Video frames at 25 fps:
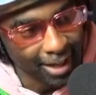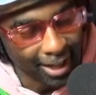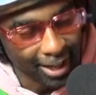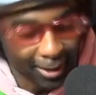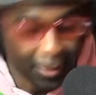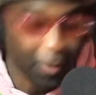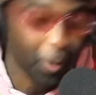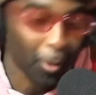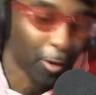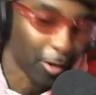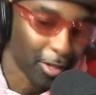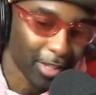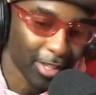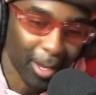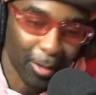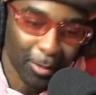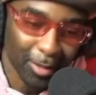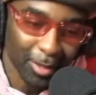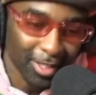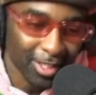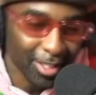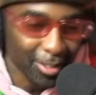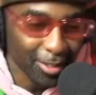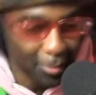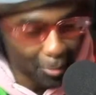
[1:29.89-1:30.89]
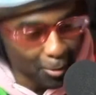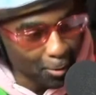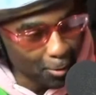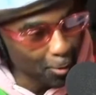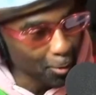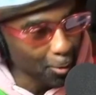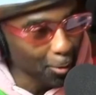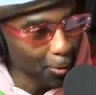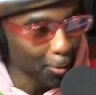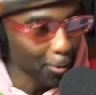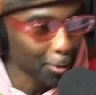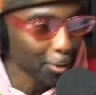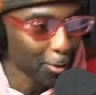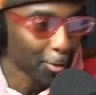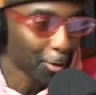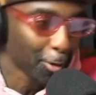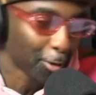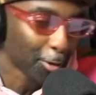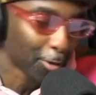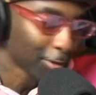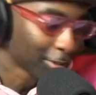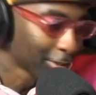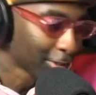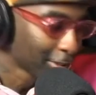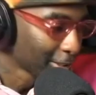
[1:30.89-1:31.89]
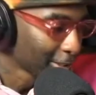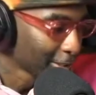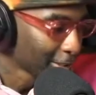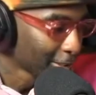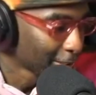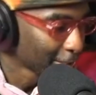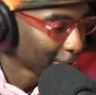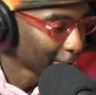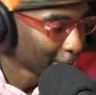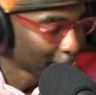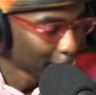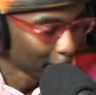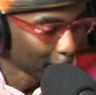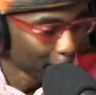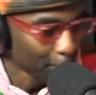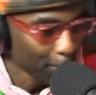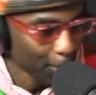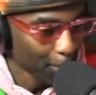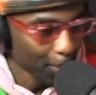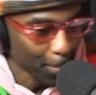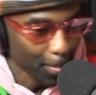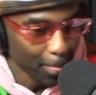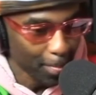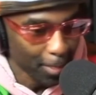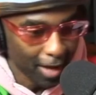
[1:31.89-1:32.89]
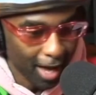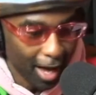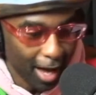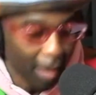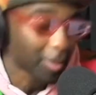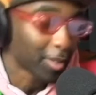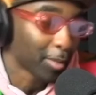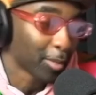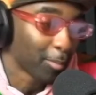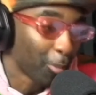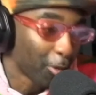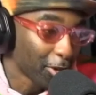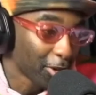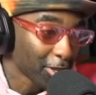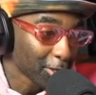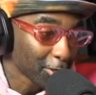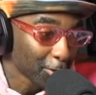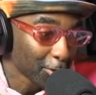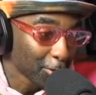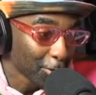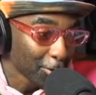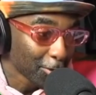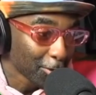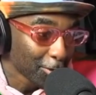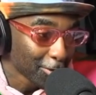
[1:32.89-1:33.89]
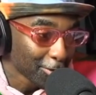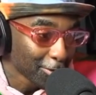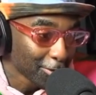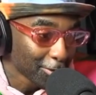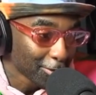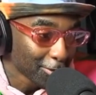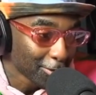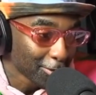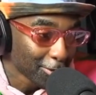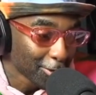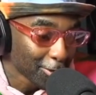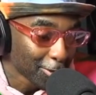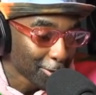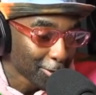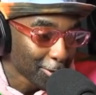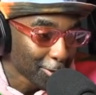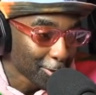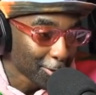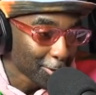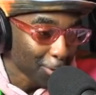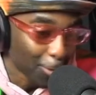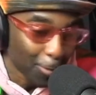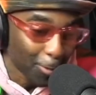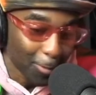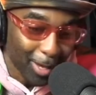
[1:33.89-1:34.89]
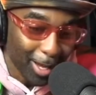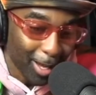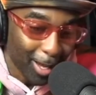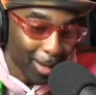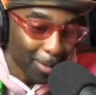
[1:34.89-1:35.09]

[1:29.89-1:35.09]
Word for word: I thought I would leave school, you know. I was at boarding school, so